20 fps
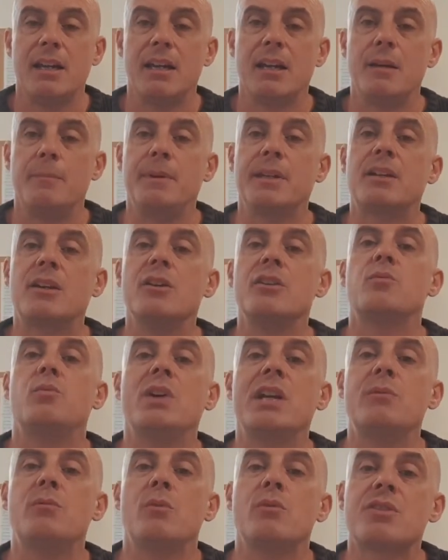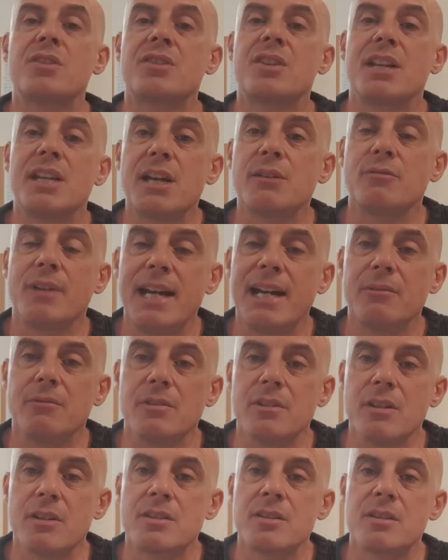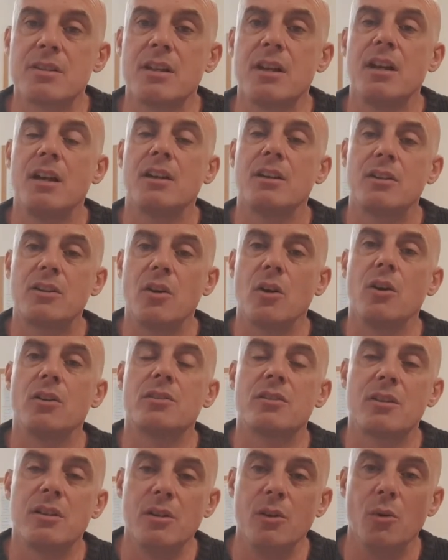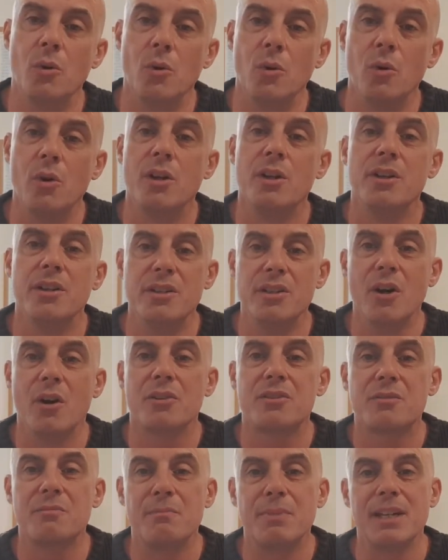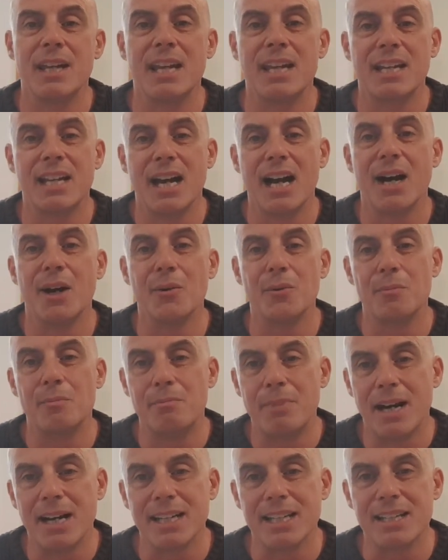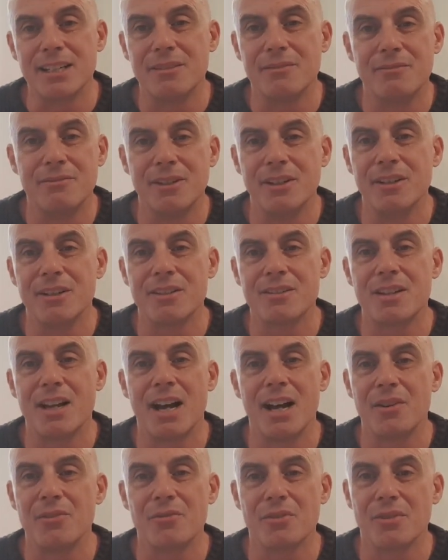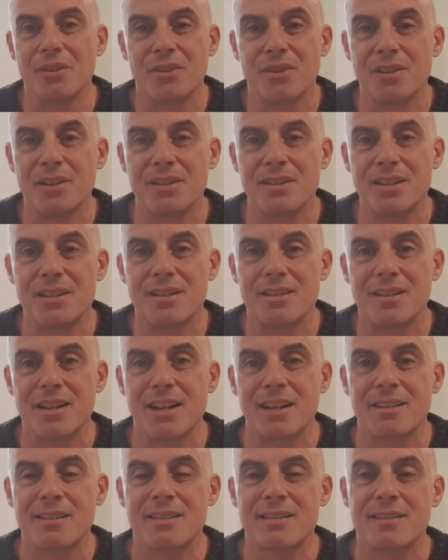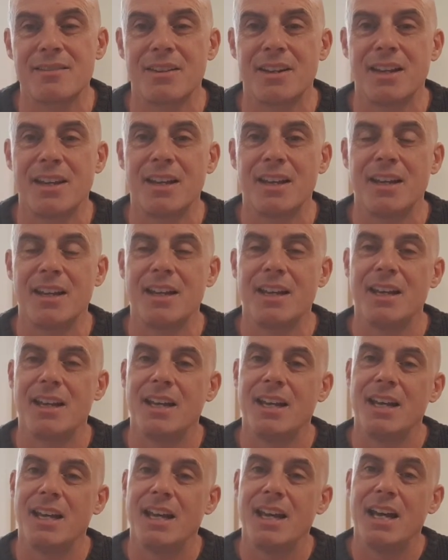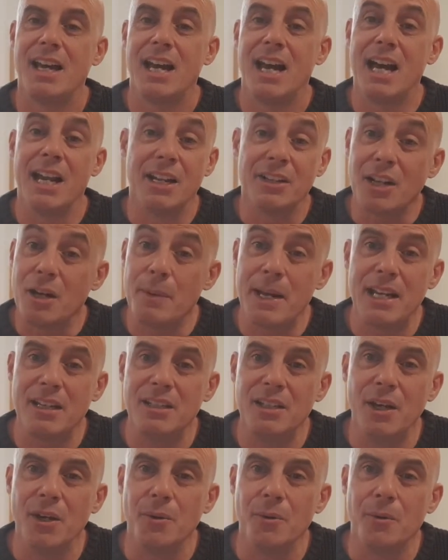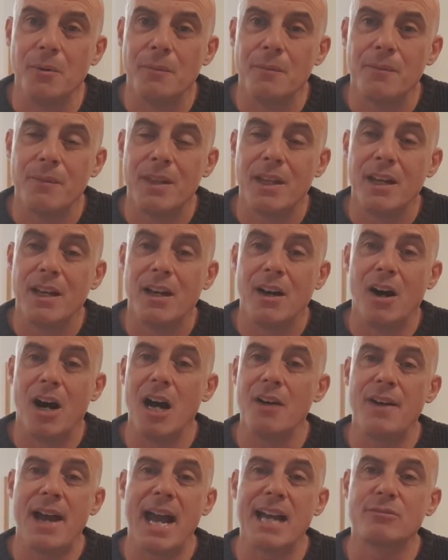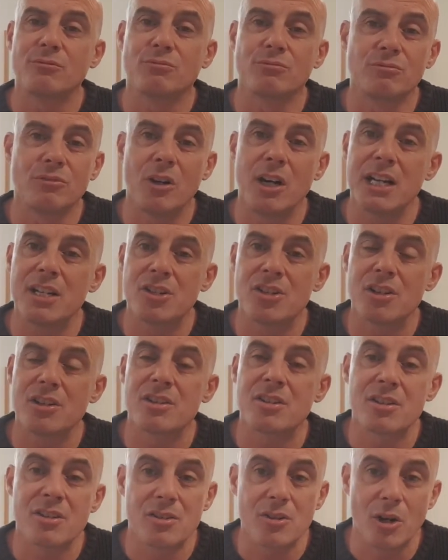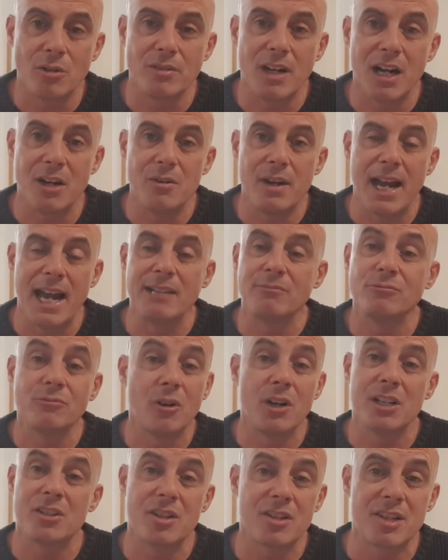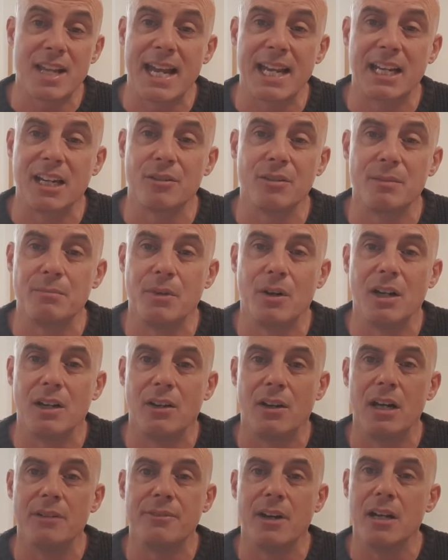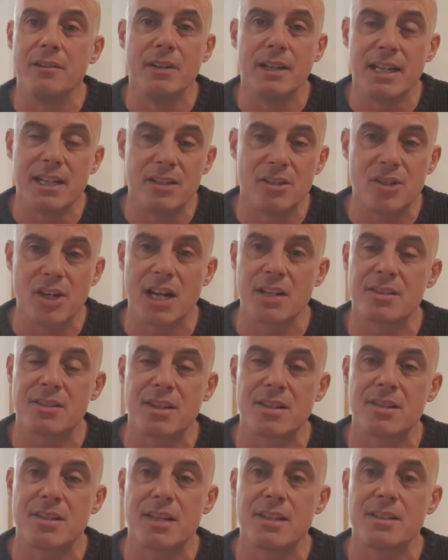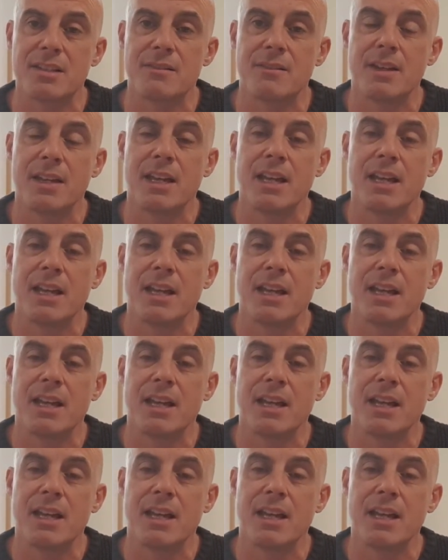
Because we will see around us God's law not being obeyed. Verse 136. And I don't know about you, I've had righteous sorrow and righteous anger in my life over injustices,